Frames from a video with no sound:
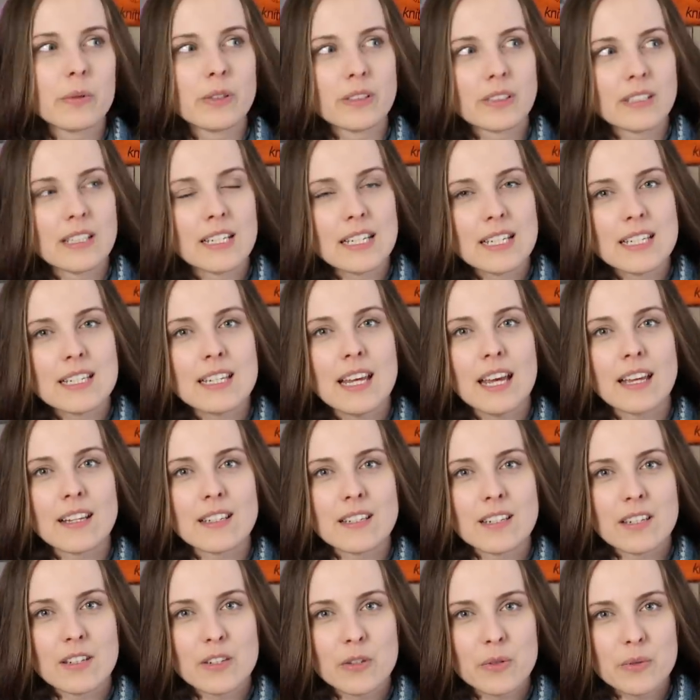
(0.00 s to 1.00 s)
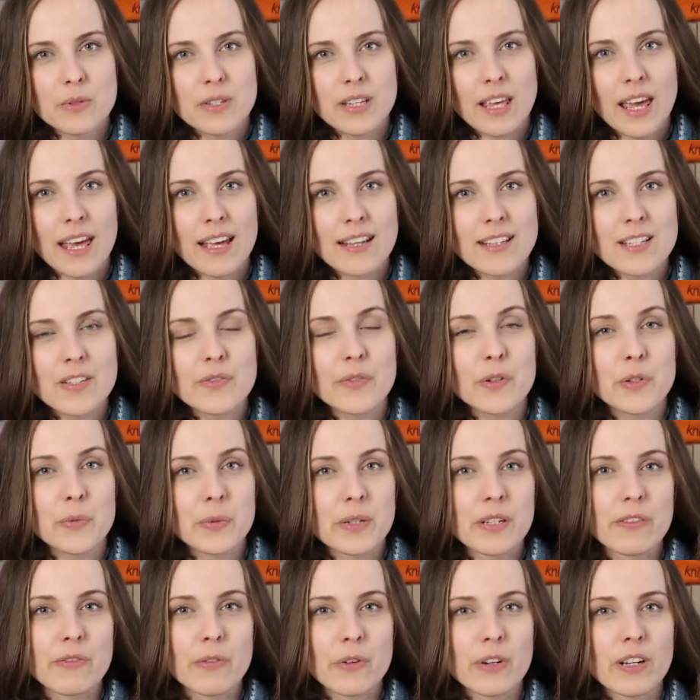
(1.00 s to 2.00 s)
one knit and two skeins for
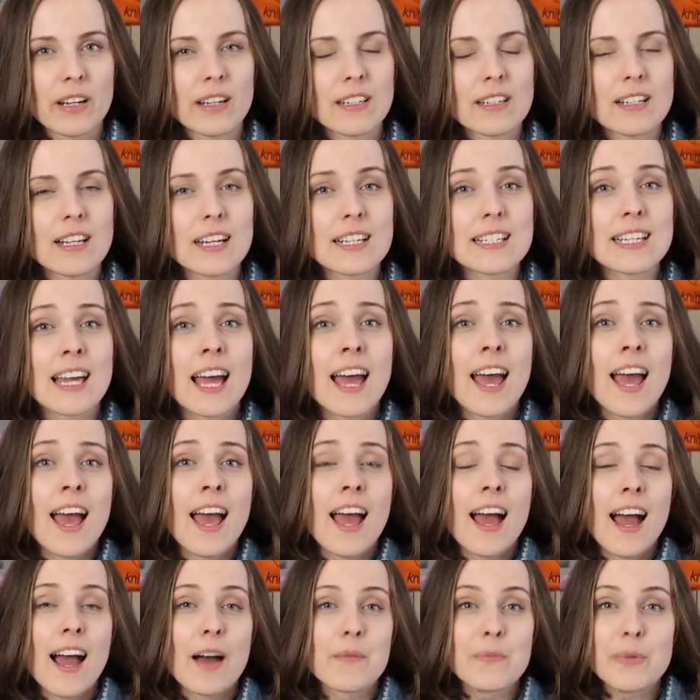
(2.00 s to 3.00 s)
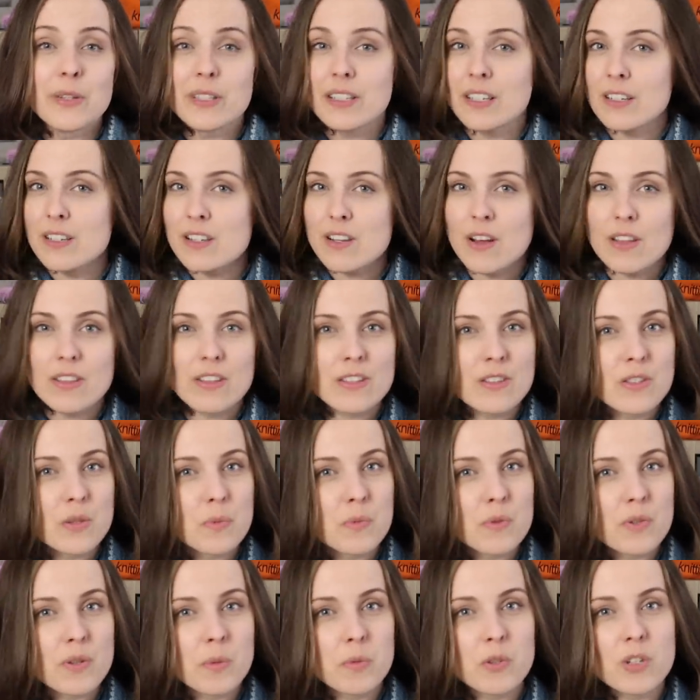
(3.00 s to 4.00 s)
24.99 but there's other
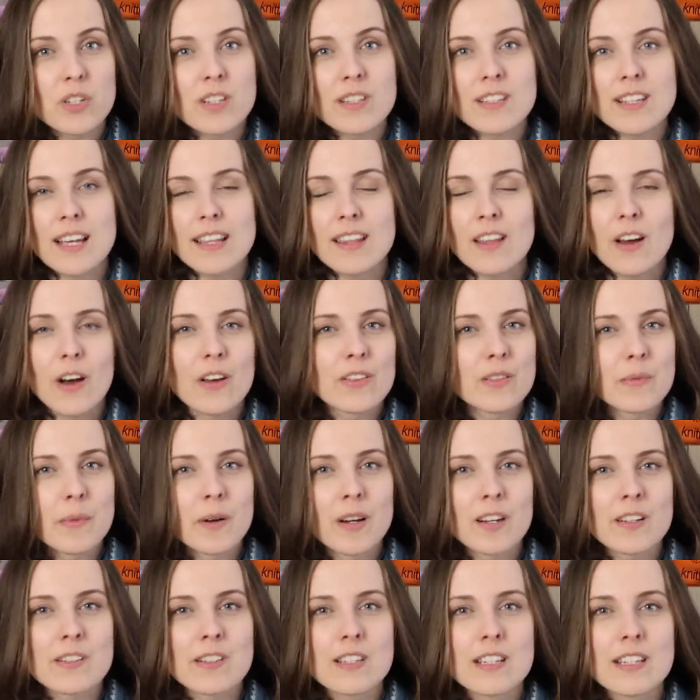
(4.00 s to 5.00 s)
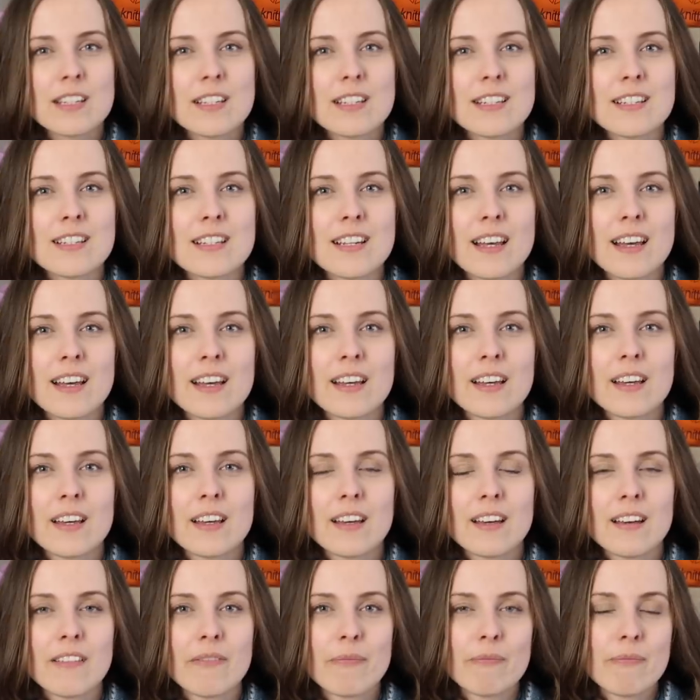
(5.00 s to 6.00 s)
subscriptions and other boxes
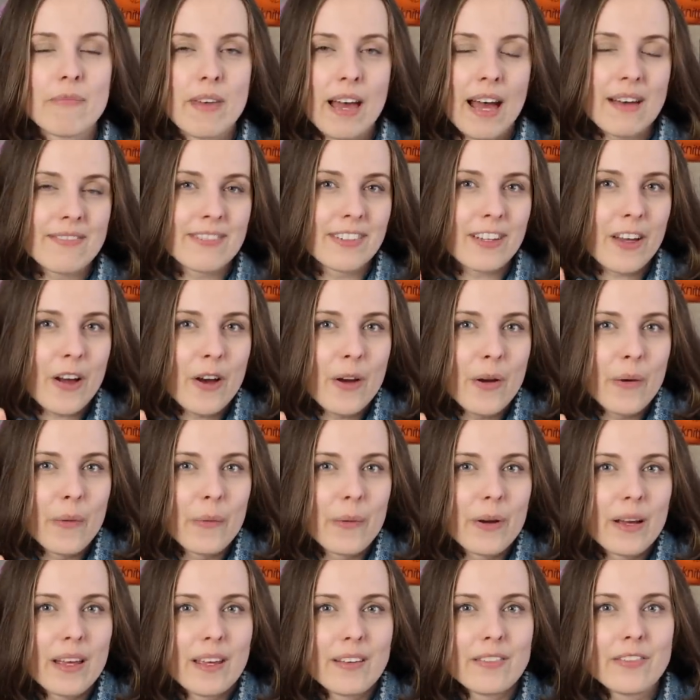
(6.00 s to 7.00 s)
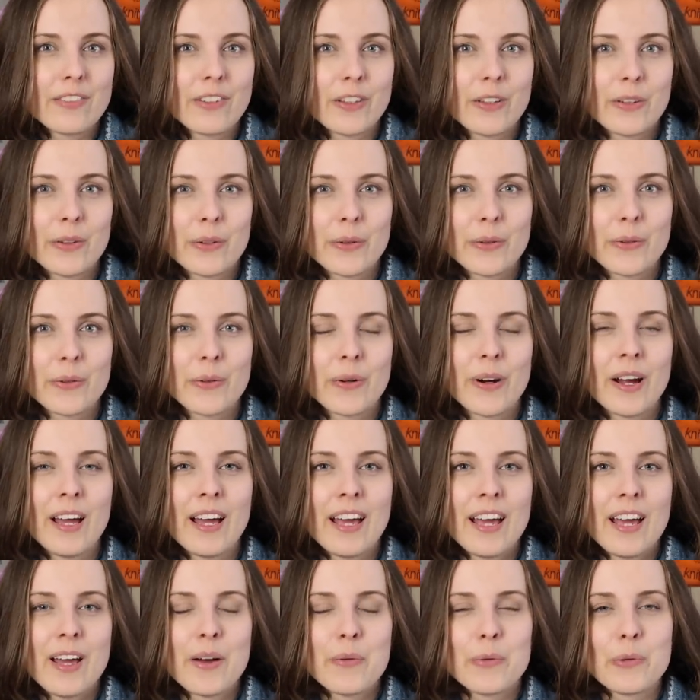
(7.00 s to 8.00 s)
uh, have a go if you
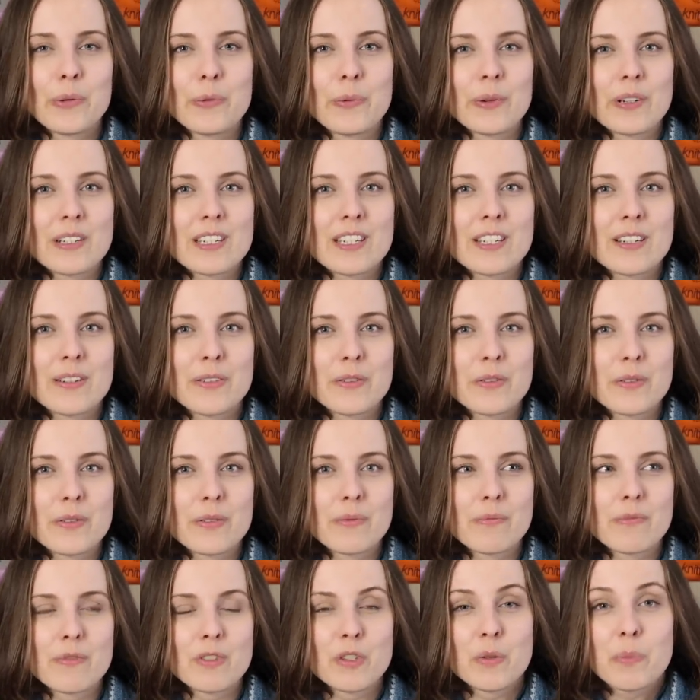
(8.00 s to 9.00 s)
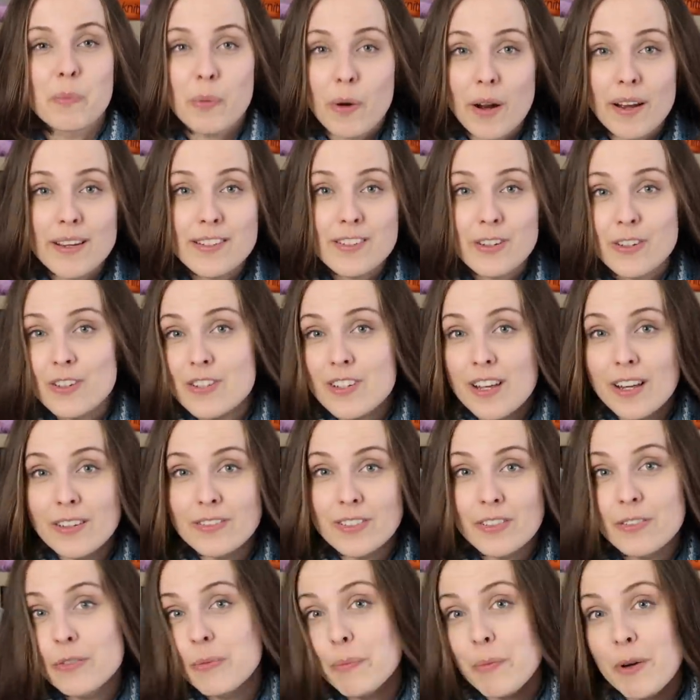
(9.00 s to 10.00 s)
would want to surprise yourself
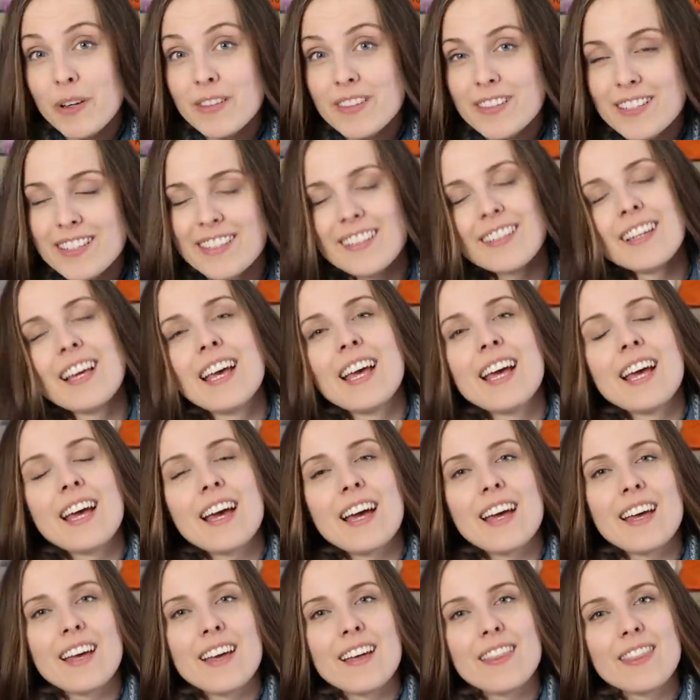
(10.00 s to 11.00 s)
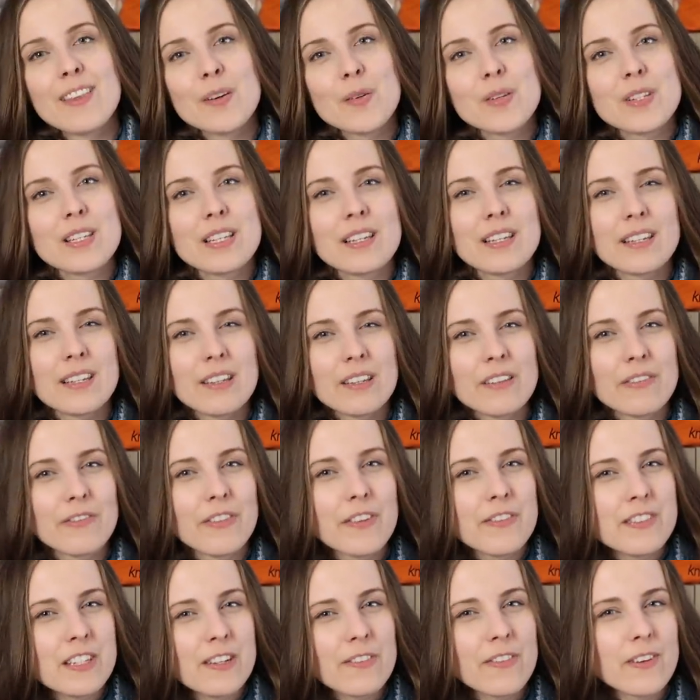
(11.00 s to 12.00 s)
every month uh, there's a
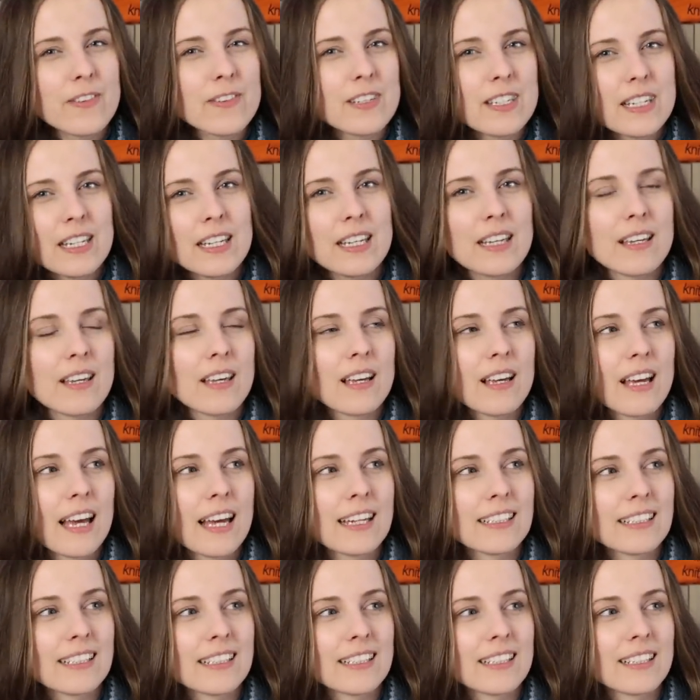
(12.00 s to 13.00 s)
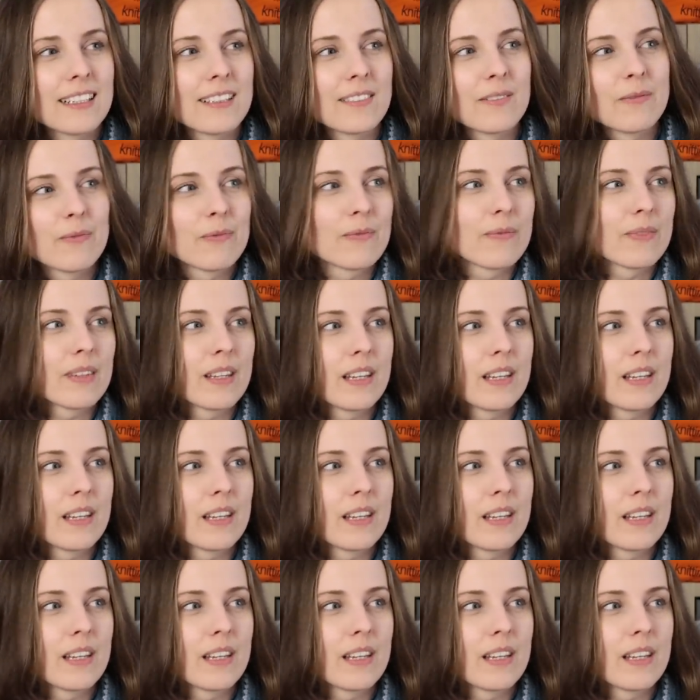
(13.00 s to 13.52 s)
50-50 kind of